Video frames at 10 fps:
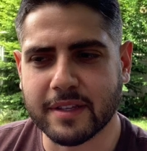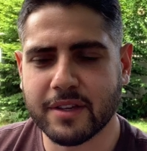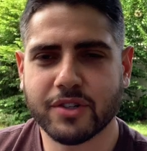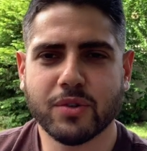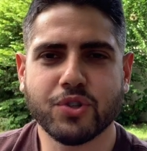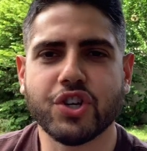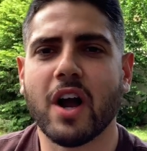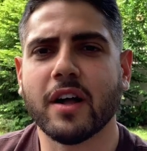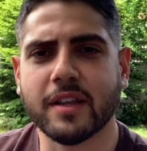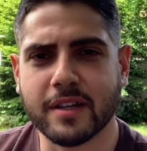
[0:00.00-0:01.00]
There's no
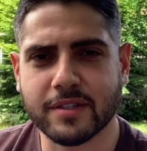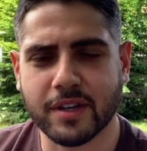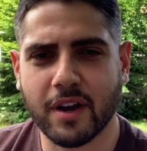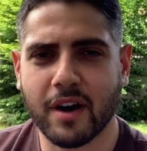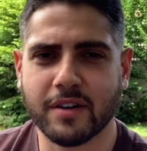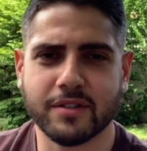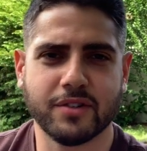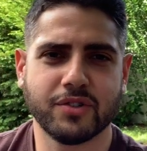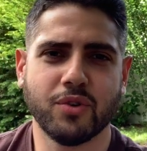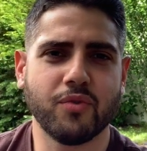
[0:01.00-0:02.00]
chocolate in cigars,
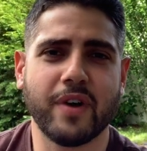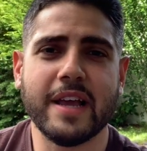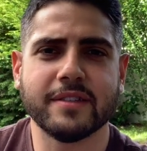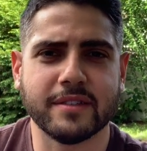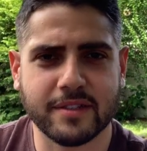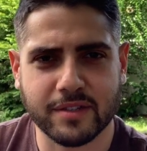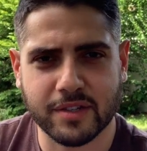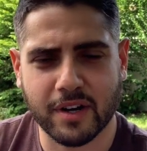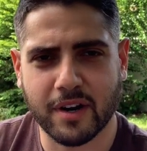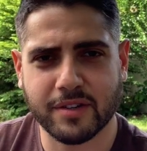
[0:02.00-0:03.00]
there's no raisins in
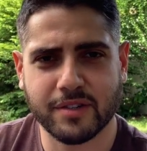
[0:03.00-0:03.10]
cigars,